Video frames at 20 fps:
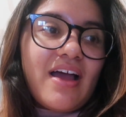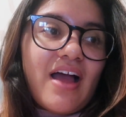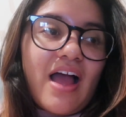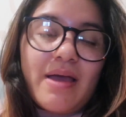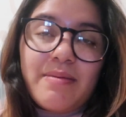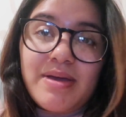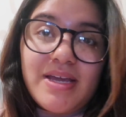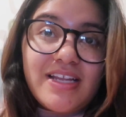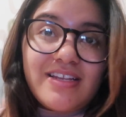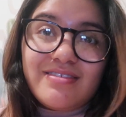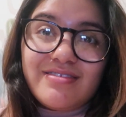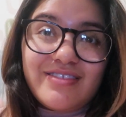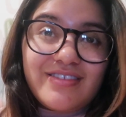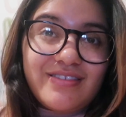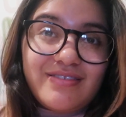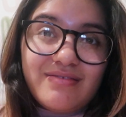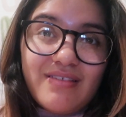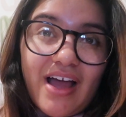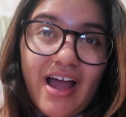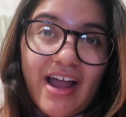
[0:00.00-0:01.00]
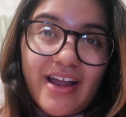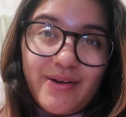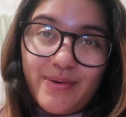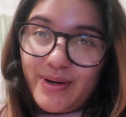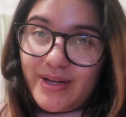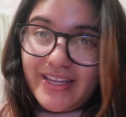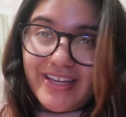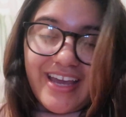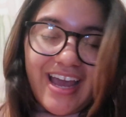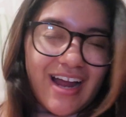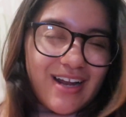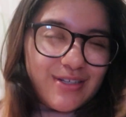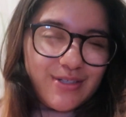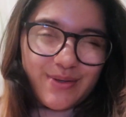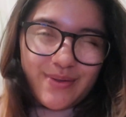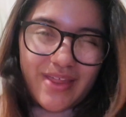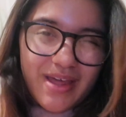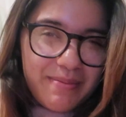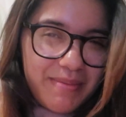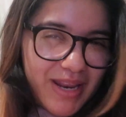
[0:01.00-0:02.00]
I mean, I really can't
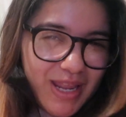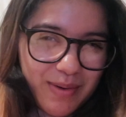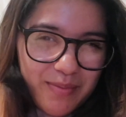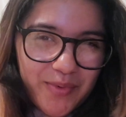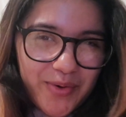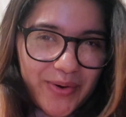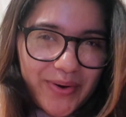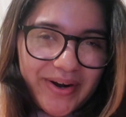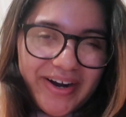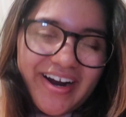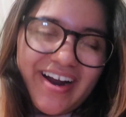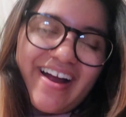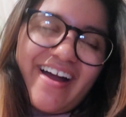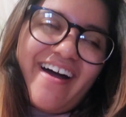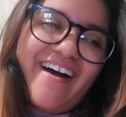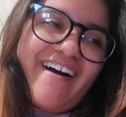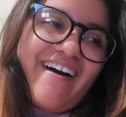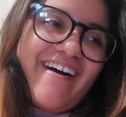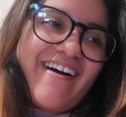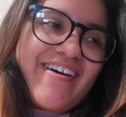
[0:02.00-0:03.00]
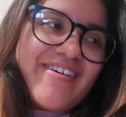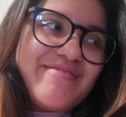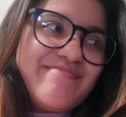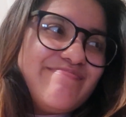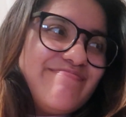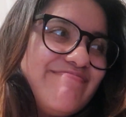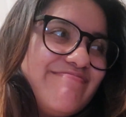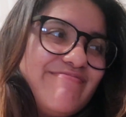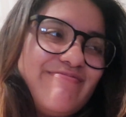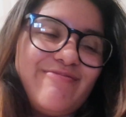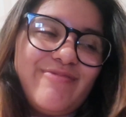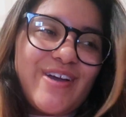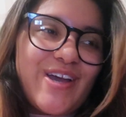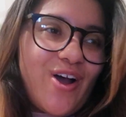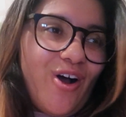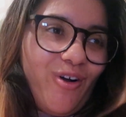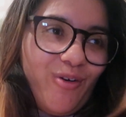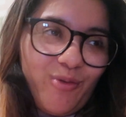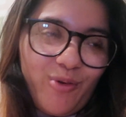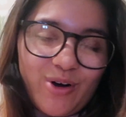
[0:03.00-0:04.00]
do them anymore. Um, we
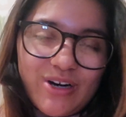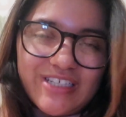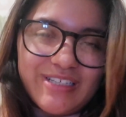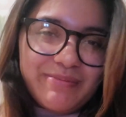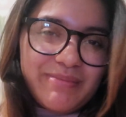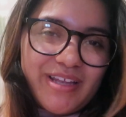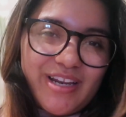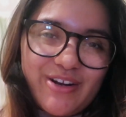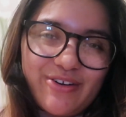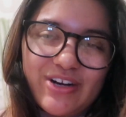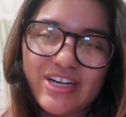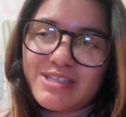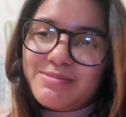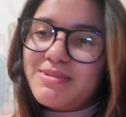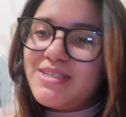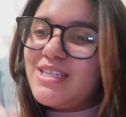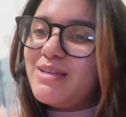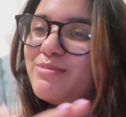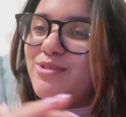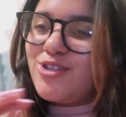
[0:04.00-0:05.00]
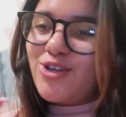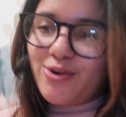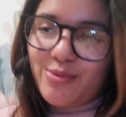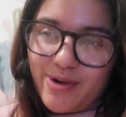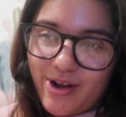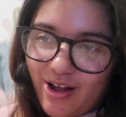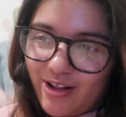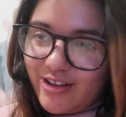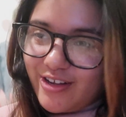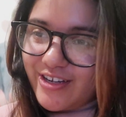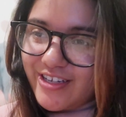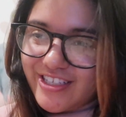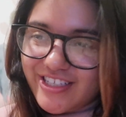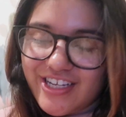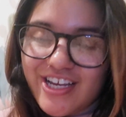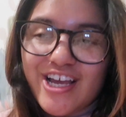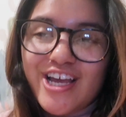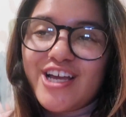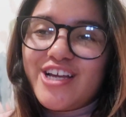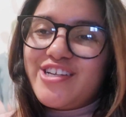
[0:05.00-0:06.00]
all wore something at Christmas. I'm sure we all looked
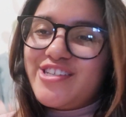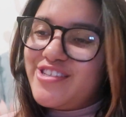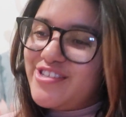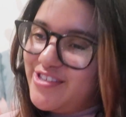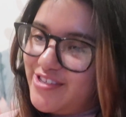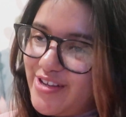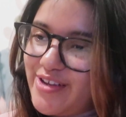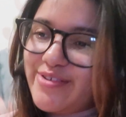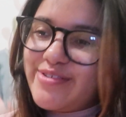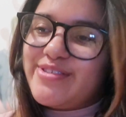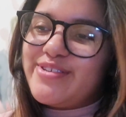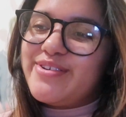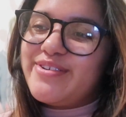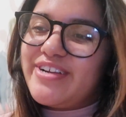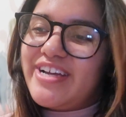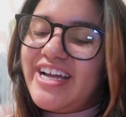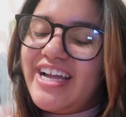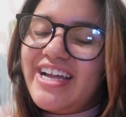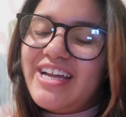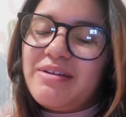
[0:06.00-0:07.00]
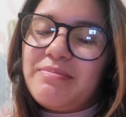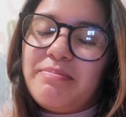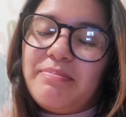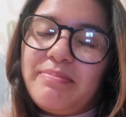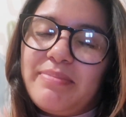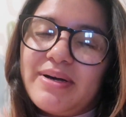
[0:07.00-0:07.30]
so, so good.